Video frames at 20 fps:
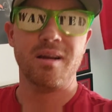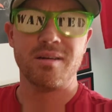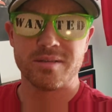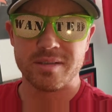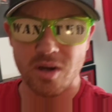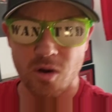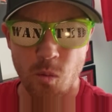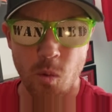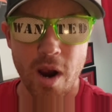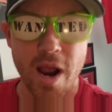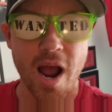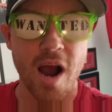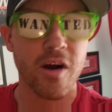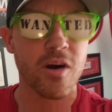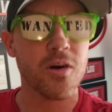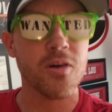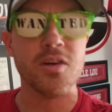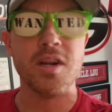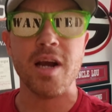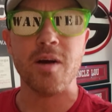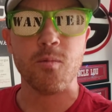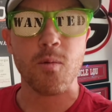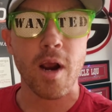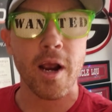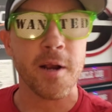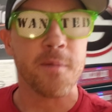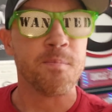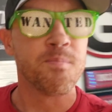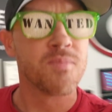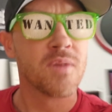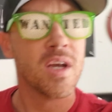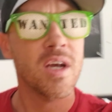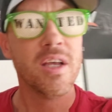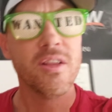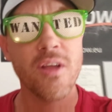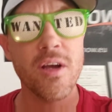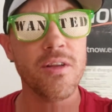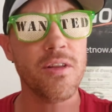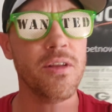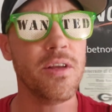there's no way I heard that right.
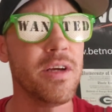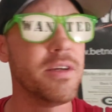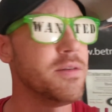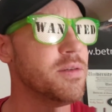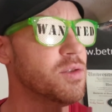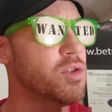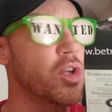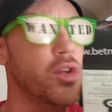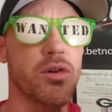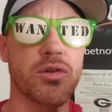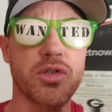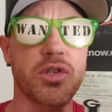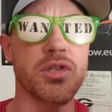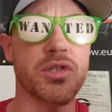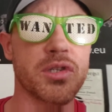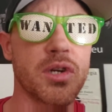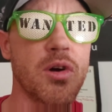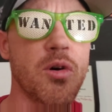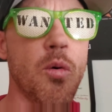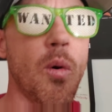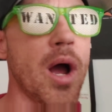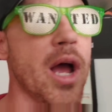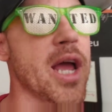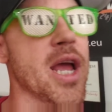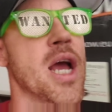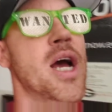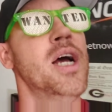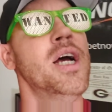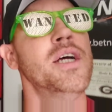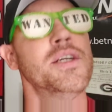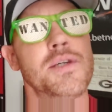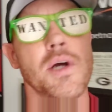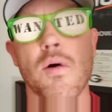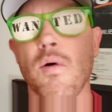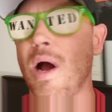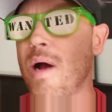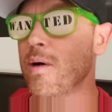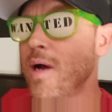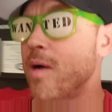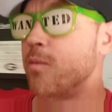There's just no way. So
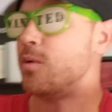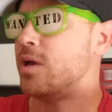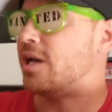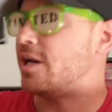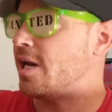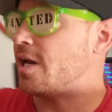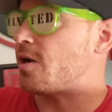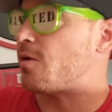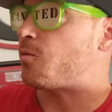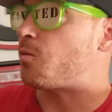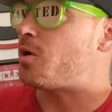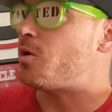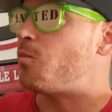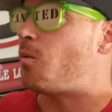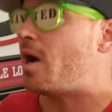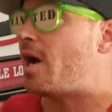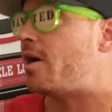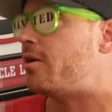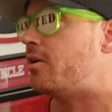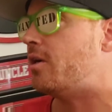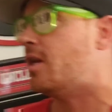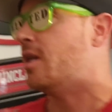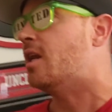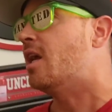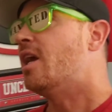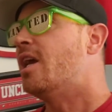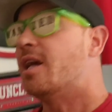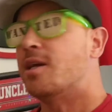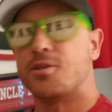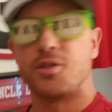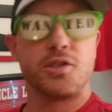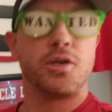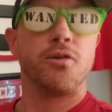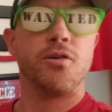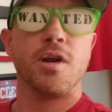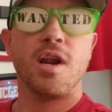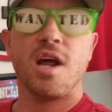I went in and rewound it, and sure